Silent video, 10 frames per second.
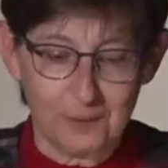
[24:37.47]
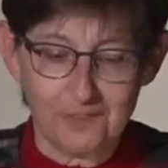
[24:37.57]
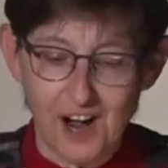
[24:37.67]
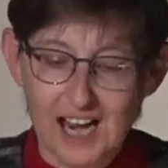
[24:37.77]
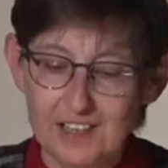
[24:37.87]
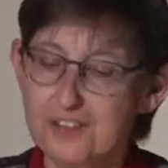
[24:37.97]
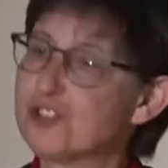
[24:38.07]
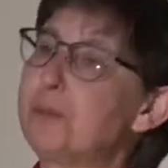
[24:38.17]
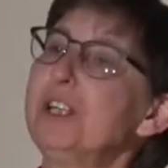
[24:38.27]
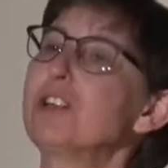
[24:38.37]
provided
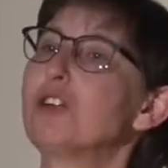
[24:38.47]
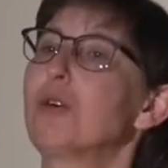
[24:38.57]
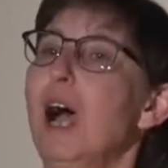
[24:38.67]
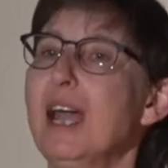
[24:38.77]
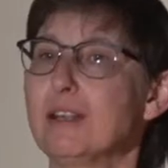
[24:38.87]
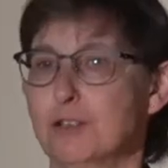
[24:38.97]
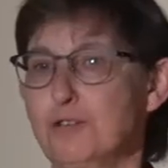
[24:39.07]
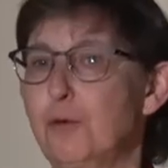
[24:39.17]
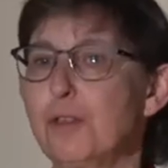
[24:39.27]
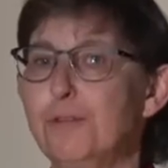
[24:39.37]
spiritual guidance
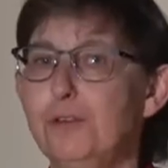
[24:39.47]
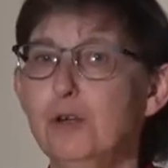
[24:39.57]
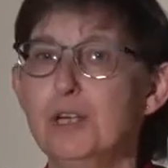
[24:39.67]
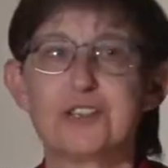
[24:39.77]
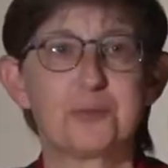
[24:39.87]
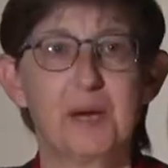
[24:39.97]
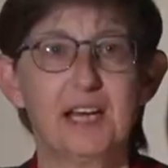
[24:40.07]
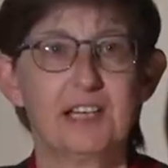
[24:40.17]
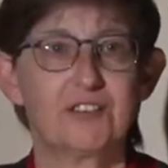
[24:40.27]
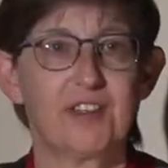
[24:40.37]
for the few
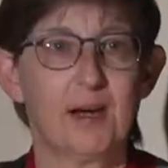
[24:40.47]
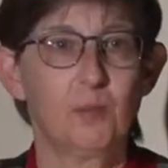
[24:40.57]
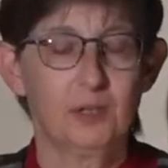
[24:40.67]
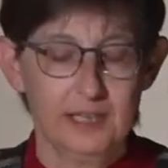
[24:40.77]
Hispanics that were